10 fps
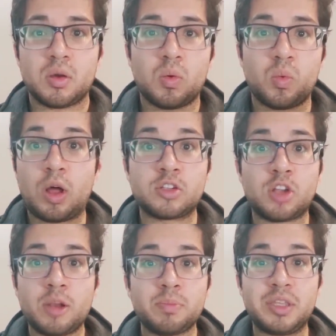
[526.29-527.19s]
While
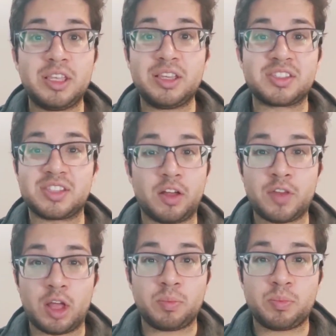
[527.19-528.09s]
not being a
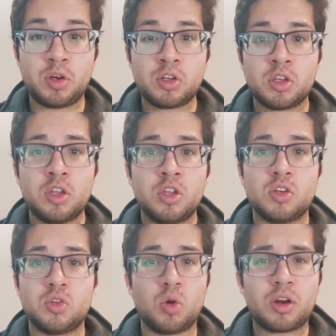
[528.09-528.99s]
self-help book,
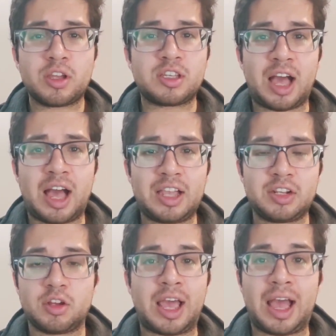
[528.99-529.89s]
nor a guide
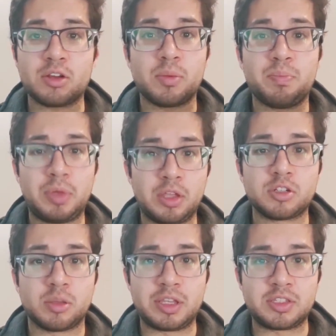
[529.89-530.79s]
on how to
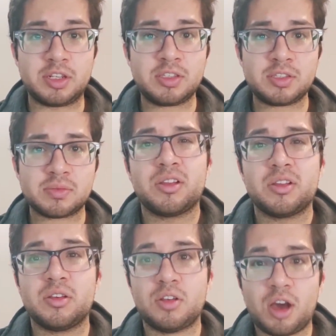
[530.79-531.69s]
build a business,
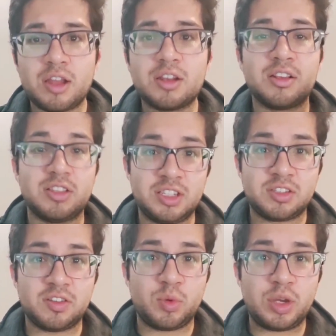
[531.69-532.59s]
not
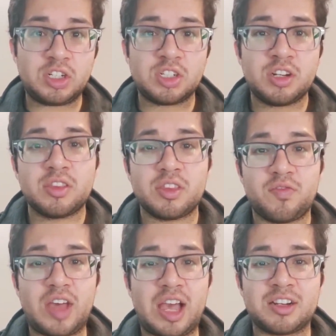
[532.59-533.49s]
least of which the
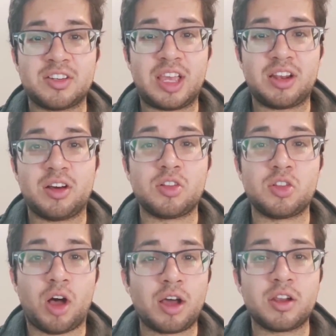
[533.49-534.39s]
fact that a
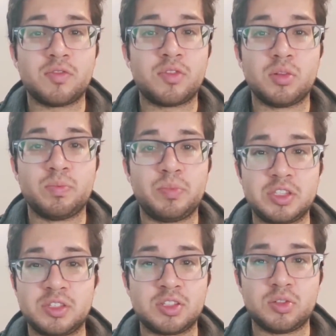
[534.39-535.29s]
lot of the
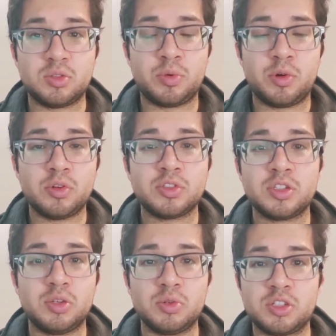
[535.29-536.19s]
business loopholes
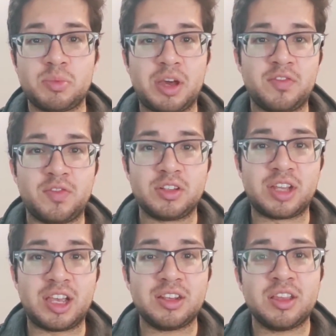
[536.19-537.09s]
used by Phil
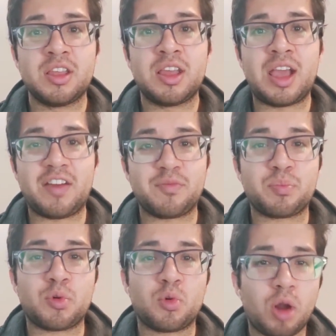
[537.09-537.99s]
Knight have
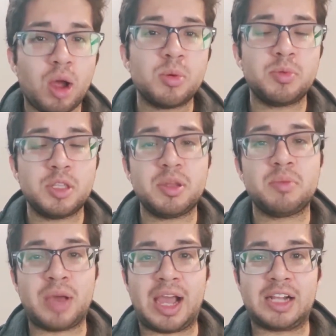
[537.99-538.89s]
probably been
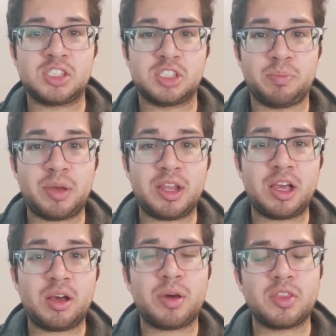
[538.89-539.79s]
patched up by
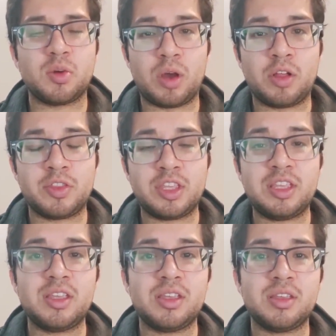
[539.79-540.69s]
now by the wealthy
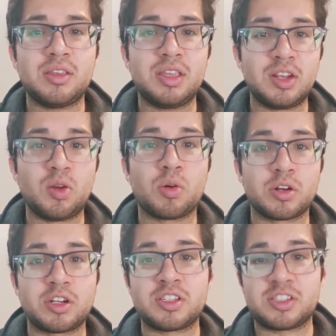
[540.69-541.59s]
in
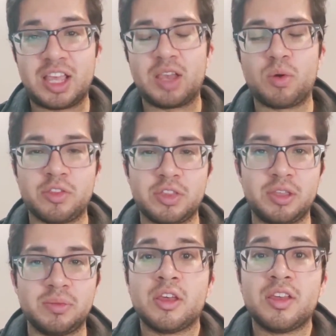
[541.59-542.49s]
order to stay wealthy.